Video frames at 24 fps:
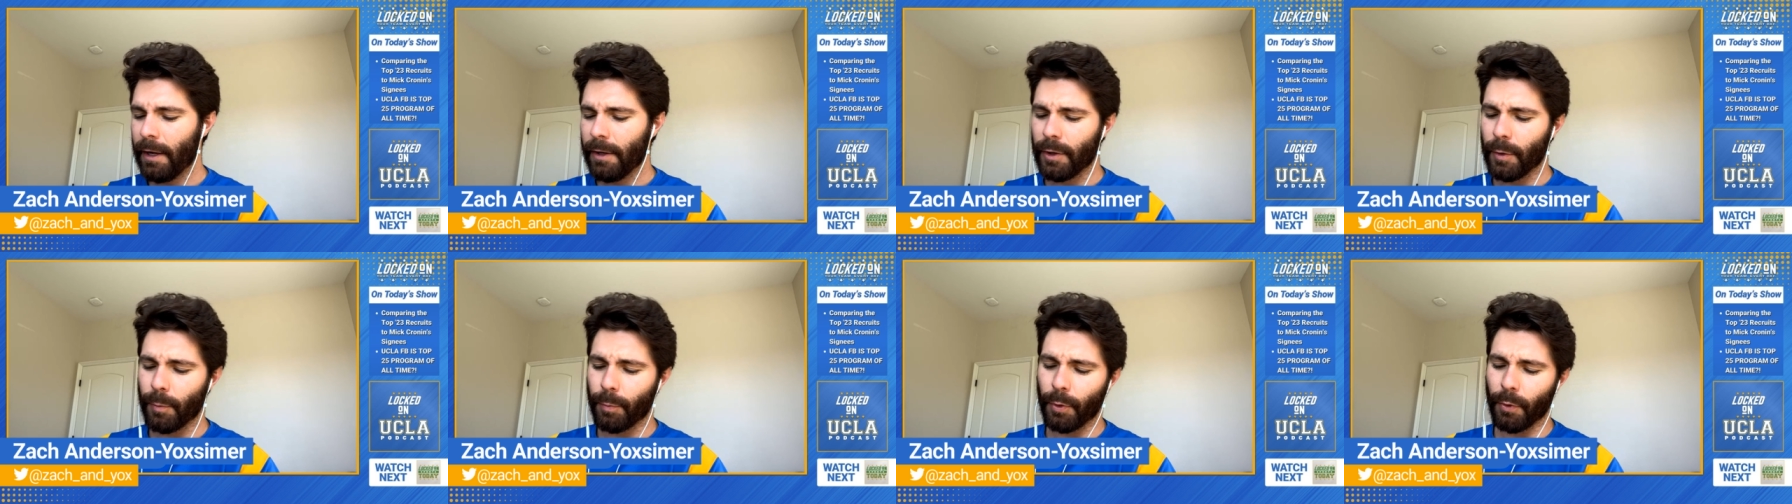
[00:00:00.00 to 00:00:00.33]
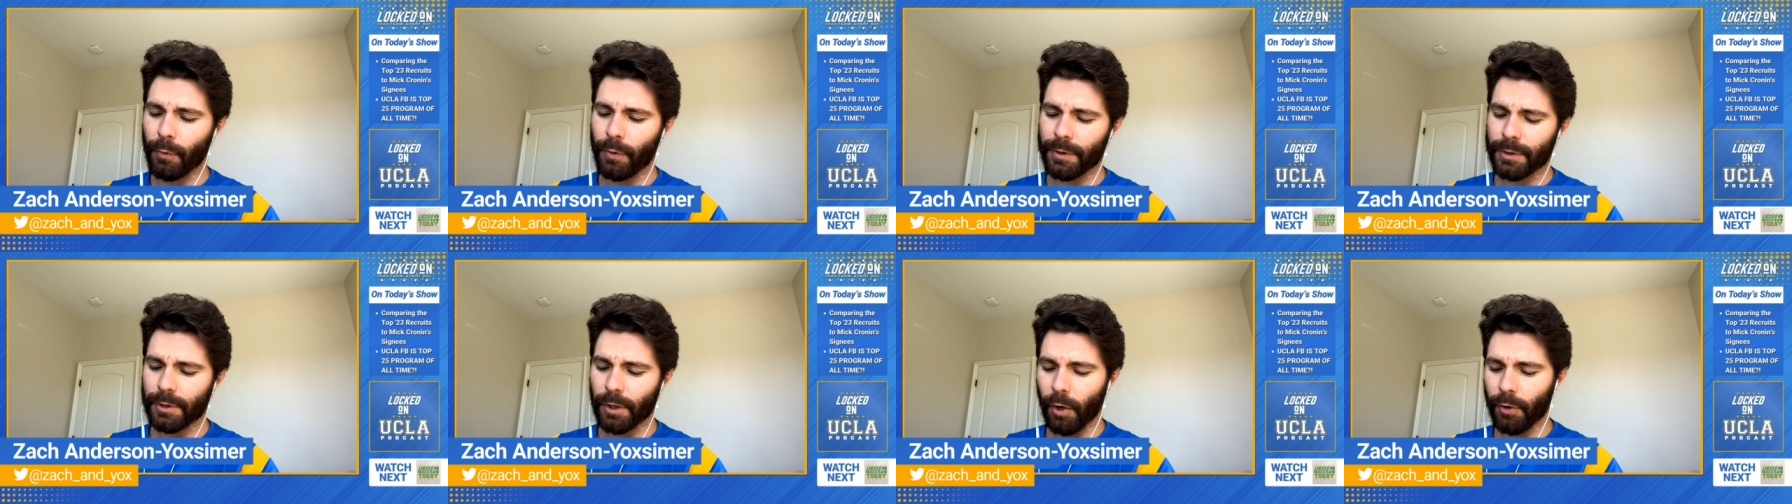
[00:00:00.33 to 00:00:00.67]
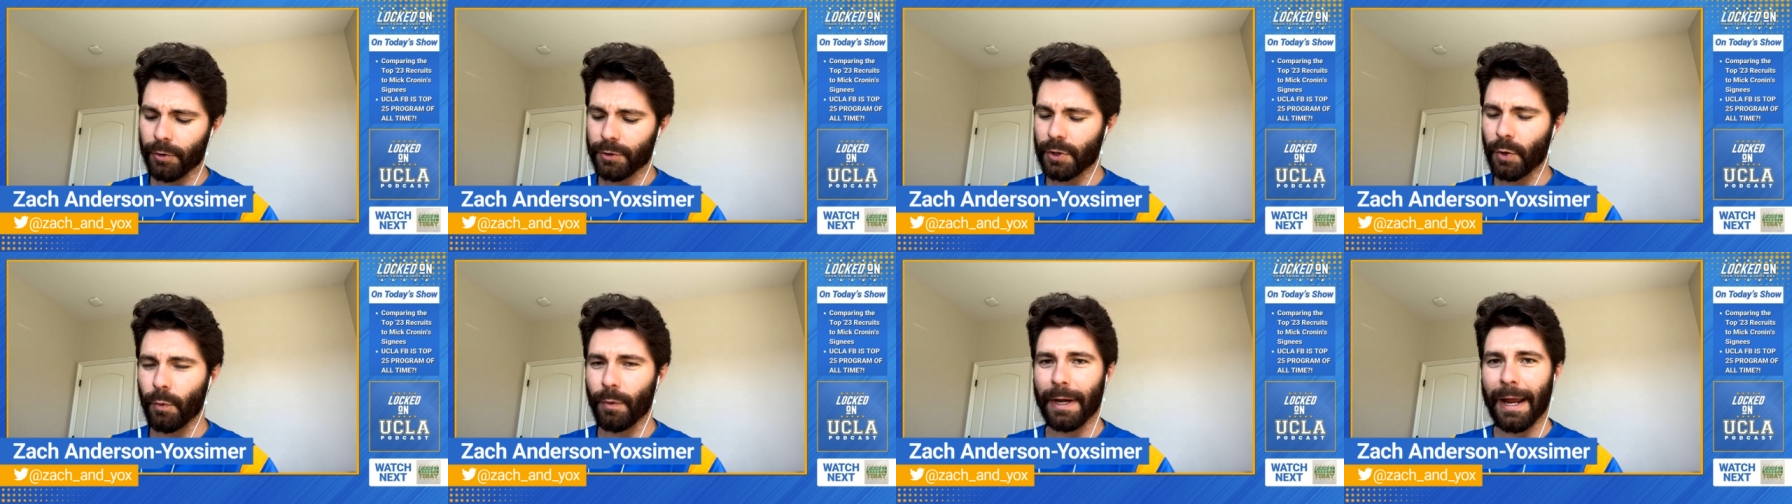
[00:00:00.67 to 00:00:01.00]
The Bruins
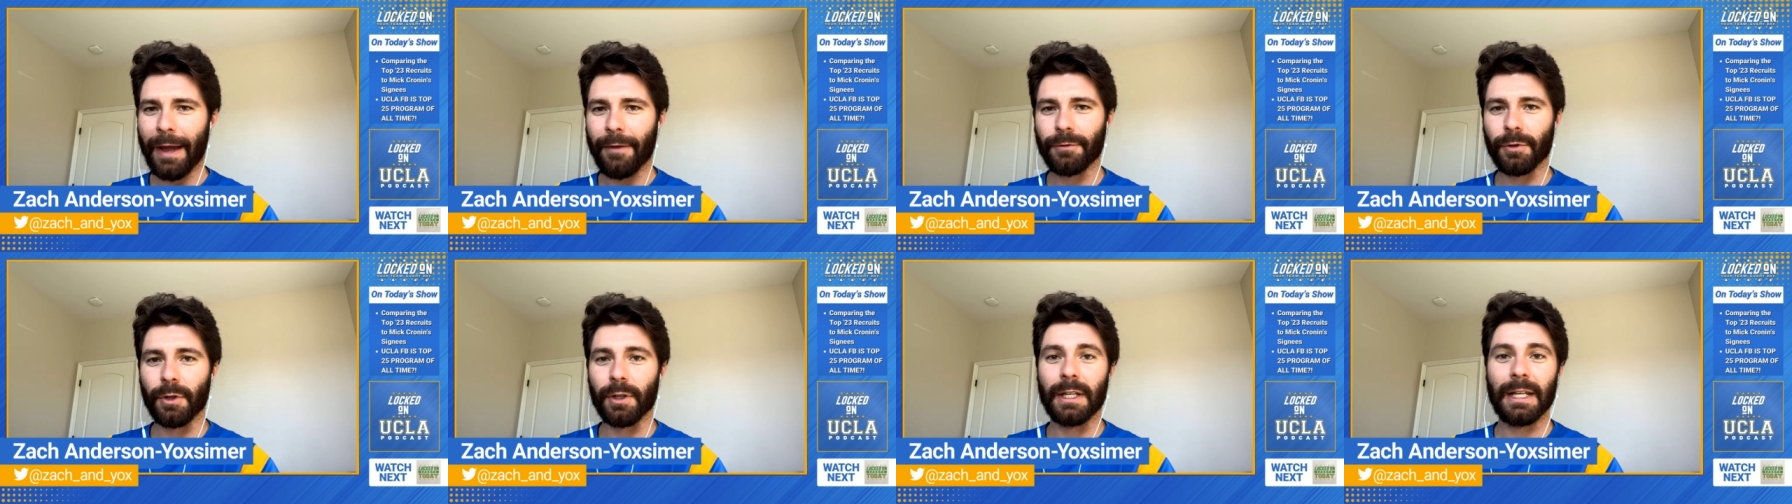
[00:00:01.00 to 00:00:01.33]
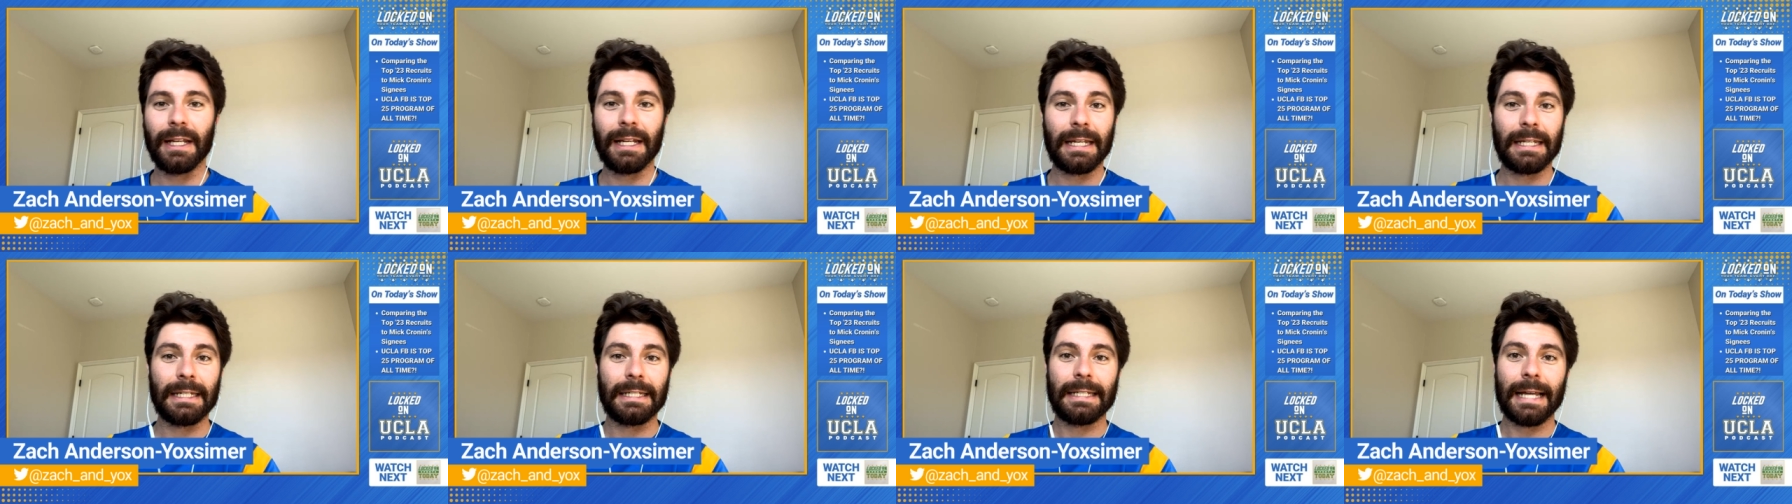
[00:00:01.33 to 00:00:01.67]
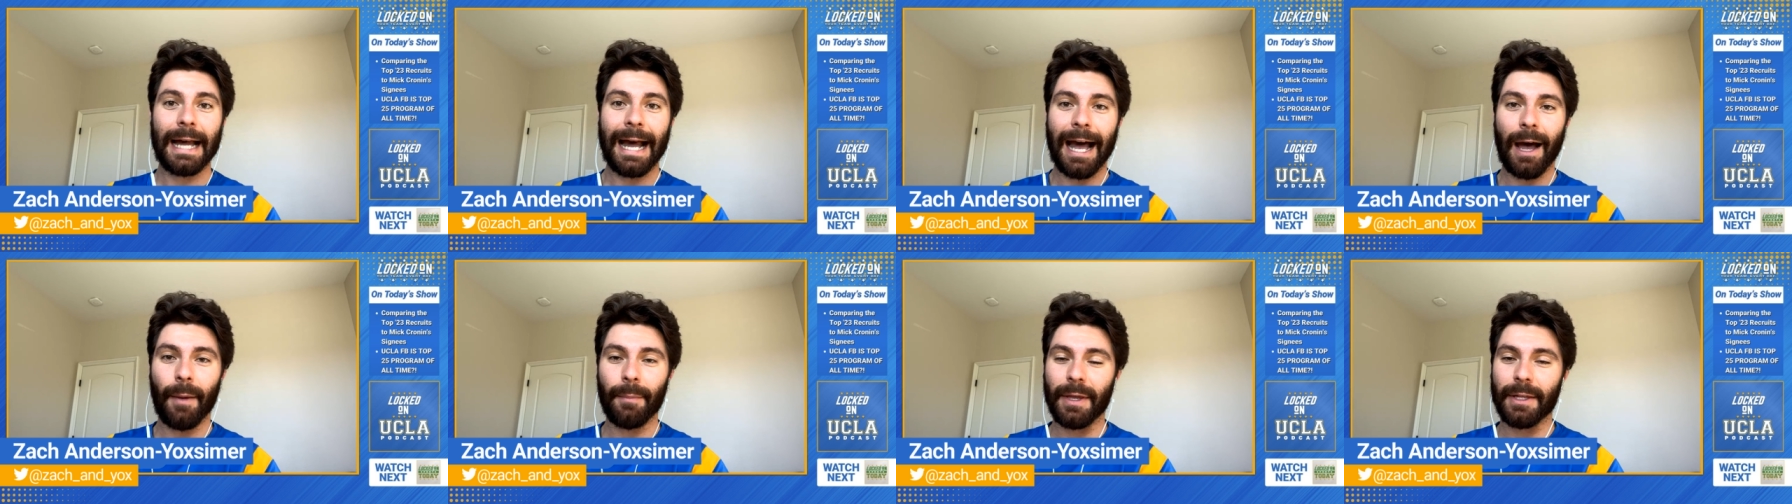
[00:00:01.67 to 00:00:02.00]
also went after Dedan
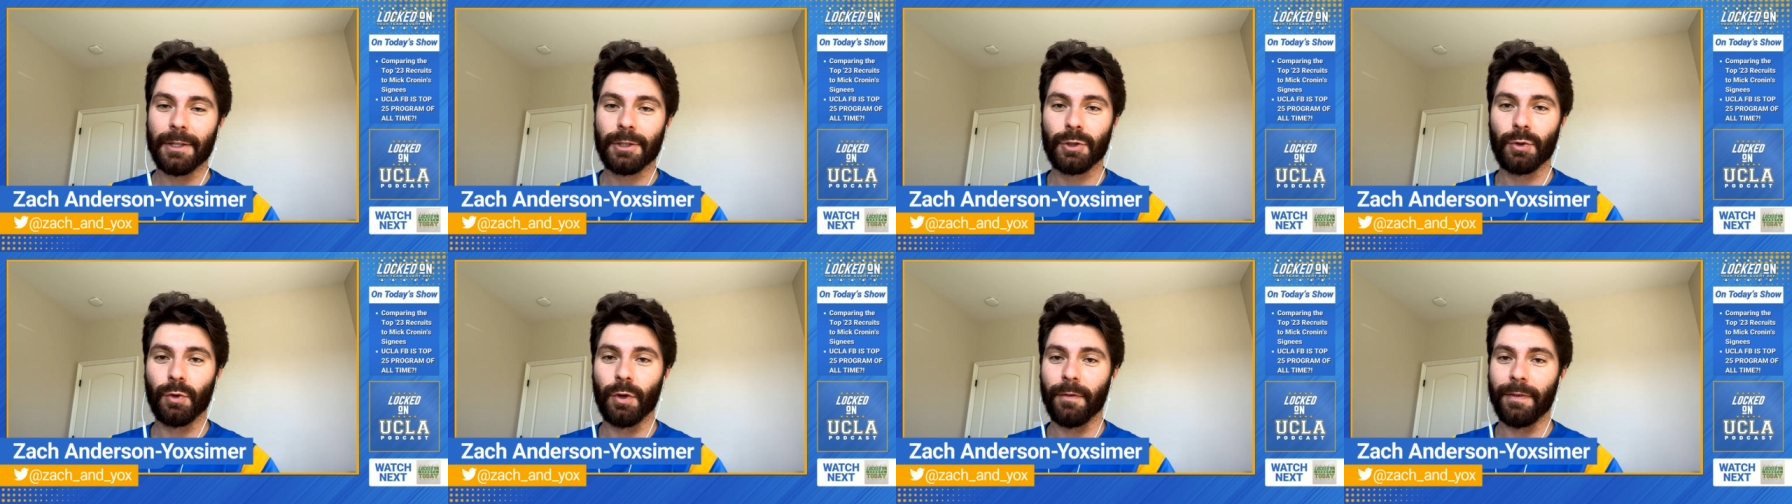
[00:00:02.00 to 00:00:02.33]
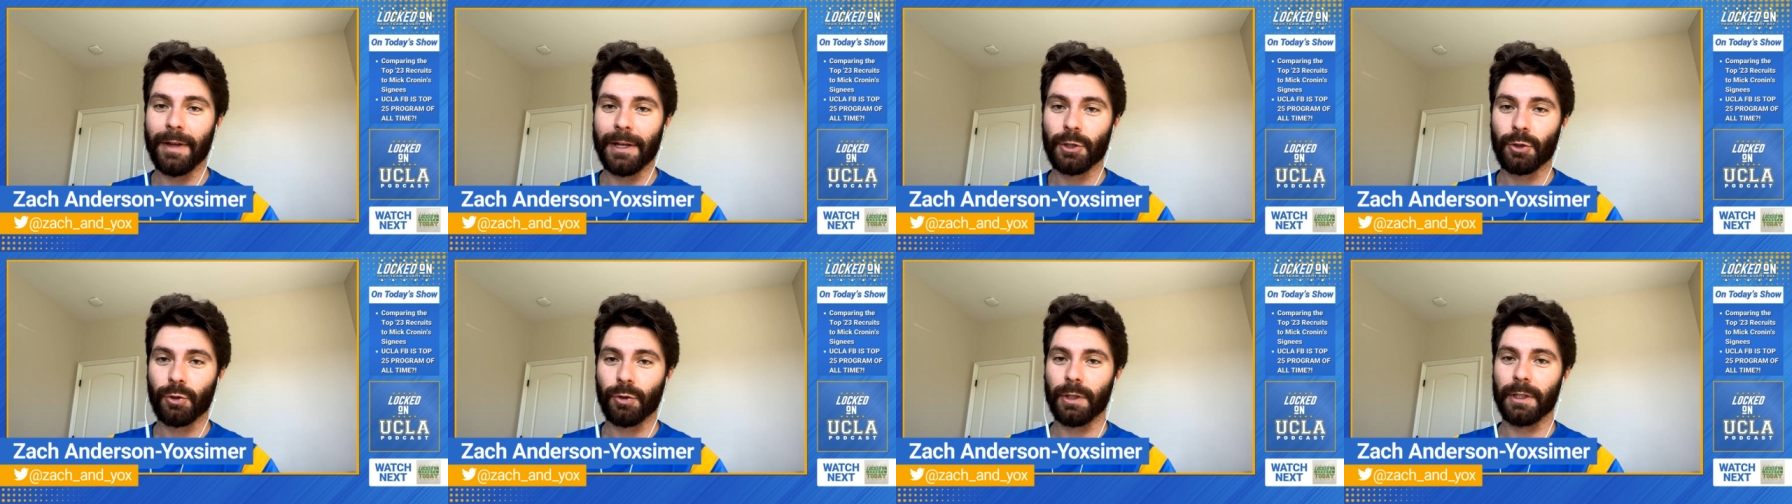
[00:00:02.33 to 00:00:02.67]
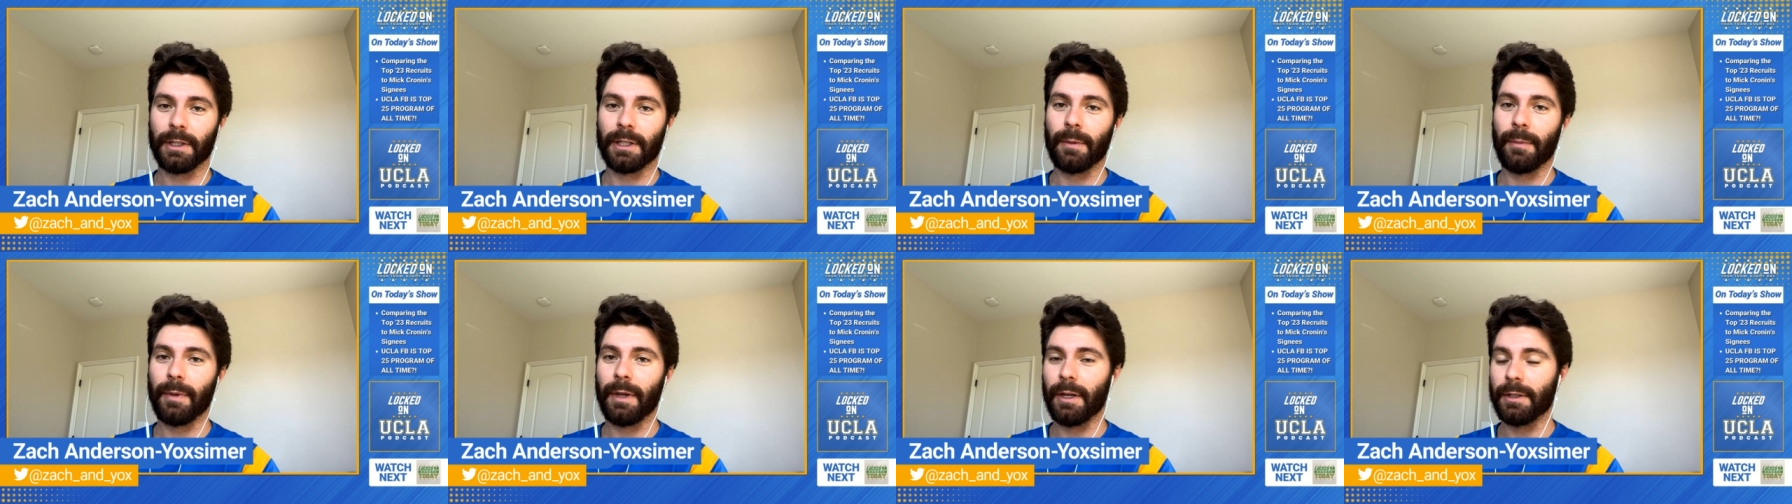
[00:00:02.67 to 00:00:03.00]
Thomas, who
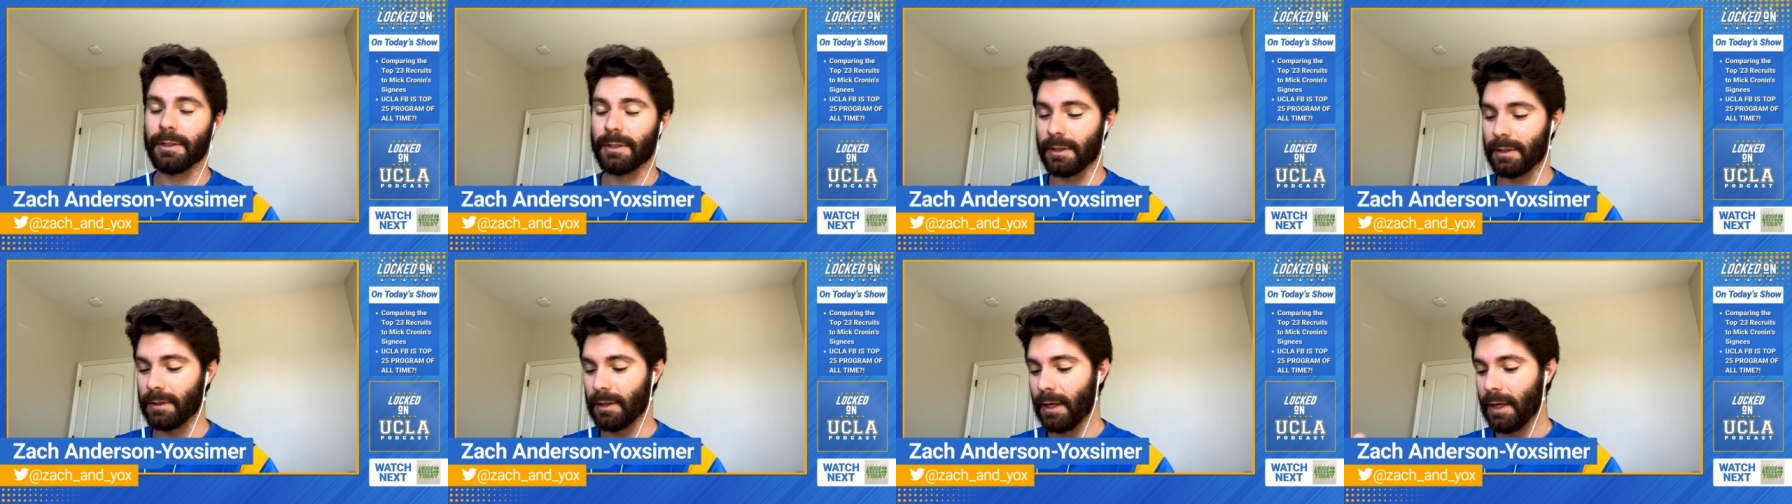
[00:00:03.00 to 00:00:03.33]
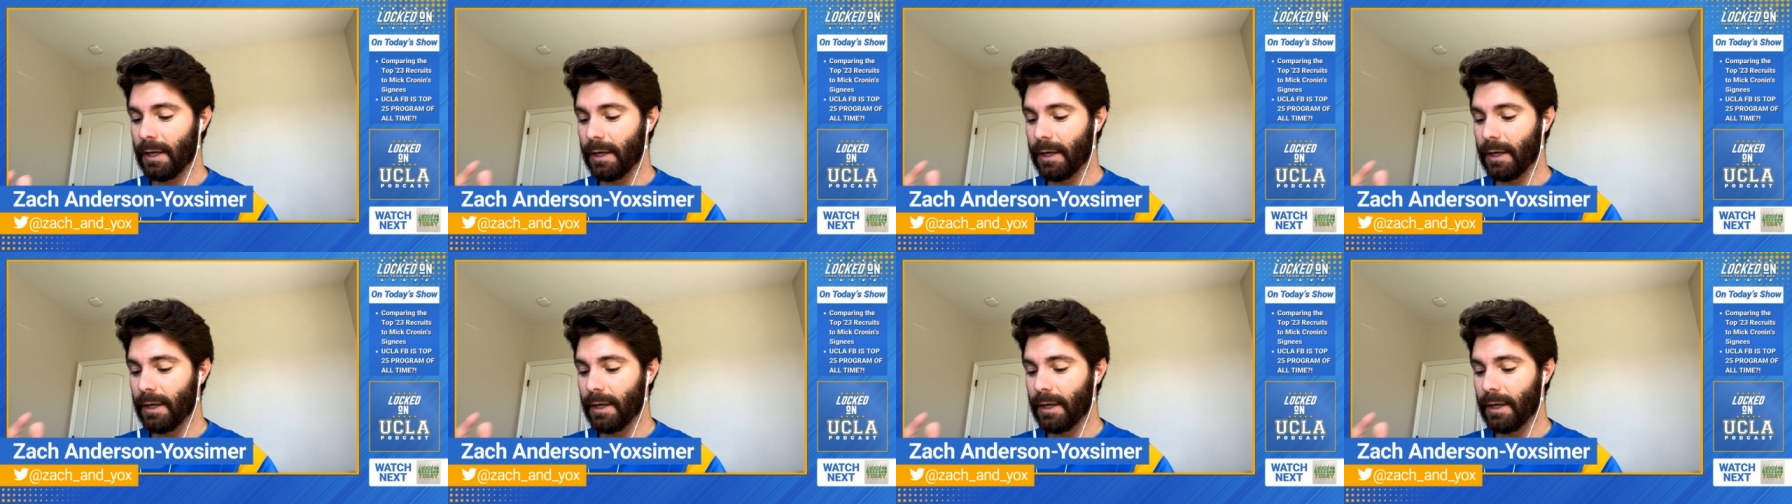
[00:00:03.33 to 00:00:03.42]
eventually committed to